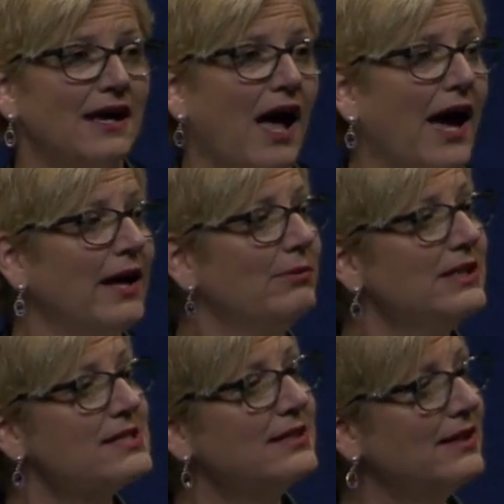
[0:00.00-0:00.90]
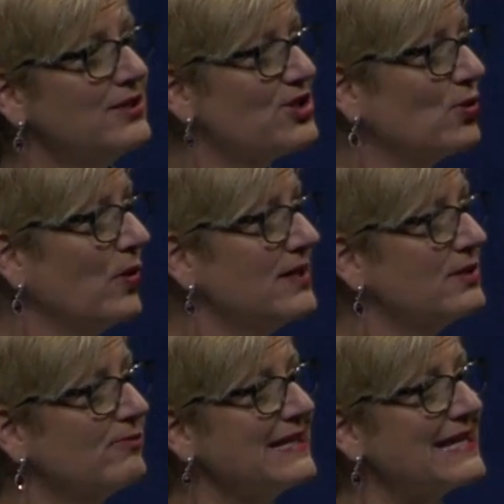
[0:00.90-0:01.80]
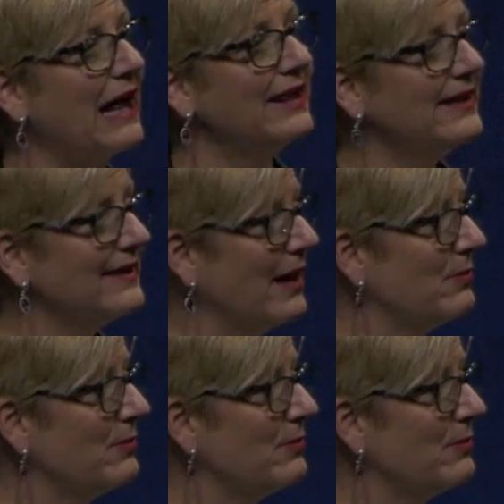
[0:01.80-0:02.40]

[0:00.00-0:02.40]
I am listening to these stories and retelling them